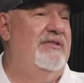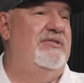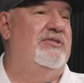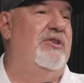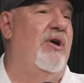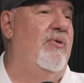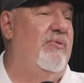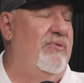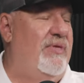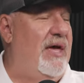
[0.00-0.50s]

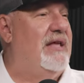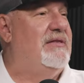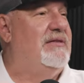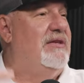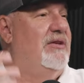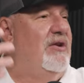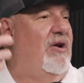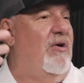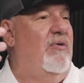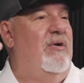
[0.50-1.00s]
so
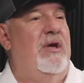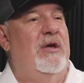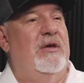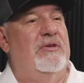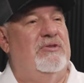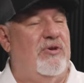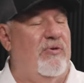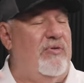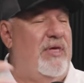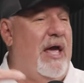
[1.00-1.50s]
that, you know,
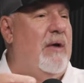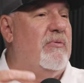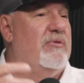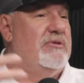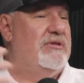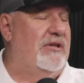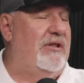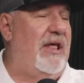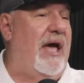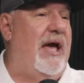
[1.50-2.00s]
so that was the